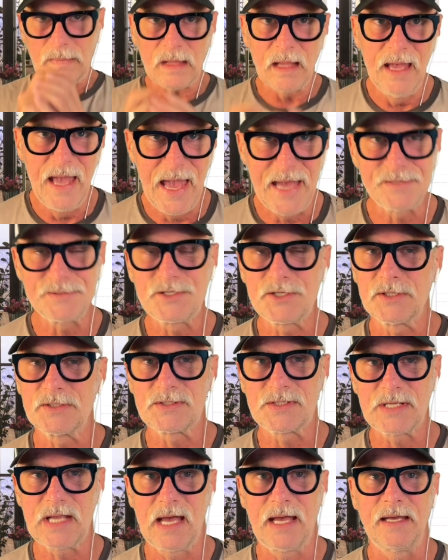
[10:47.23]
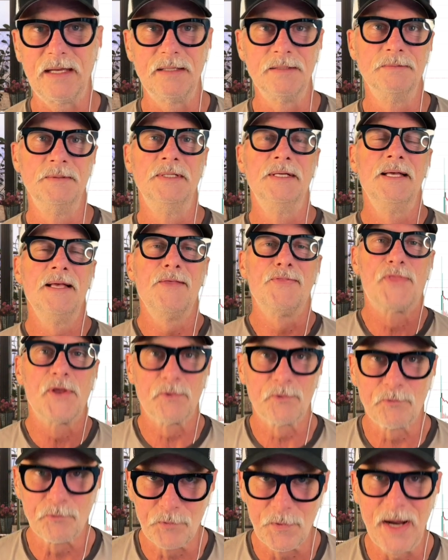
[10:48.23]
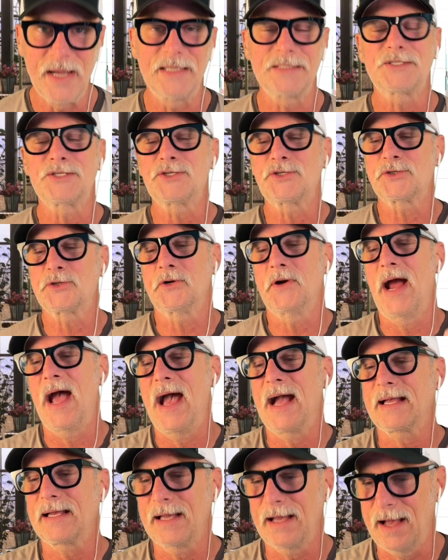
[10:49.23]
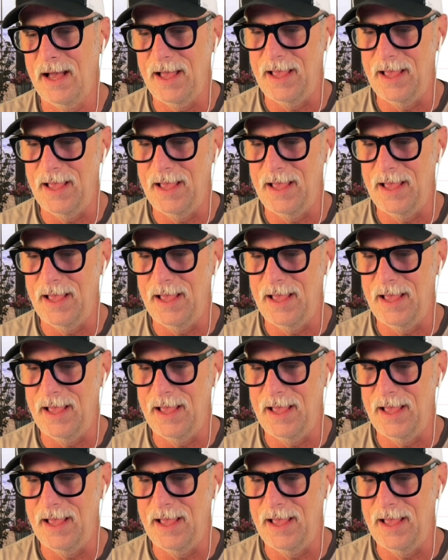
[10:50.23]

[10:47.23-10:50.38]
enter Say, the racetrack